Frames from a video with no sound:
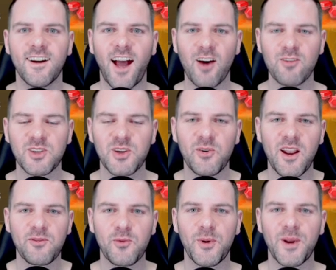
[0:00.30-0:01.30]
How's it going
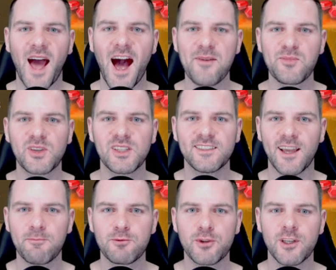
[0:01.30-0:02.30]
everyone? I'm
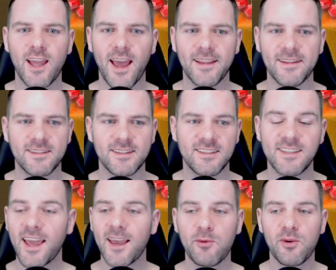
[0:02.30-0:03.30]
Contemption and
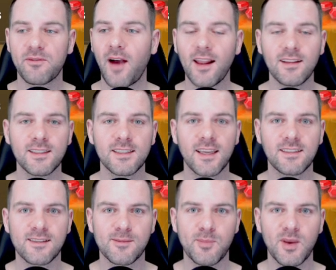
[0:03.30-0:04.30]
today we finally get to
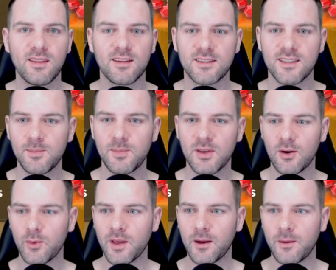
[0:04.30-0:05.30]
spin the Scipio
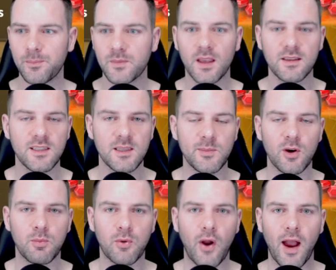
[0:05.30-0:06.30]
wheel. Scipio
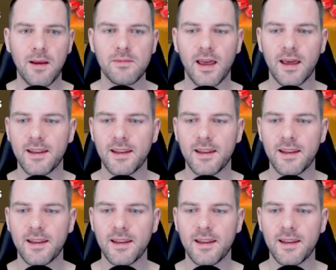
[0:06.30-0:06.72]
Prime that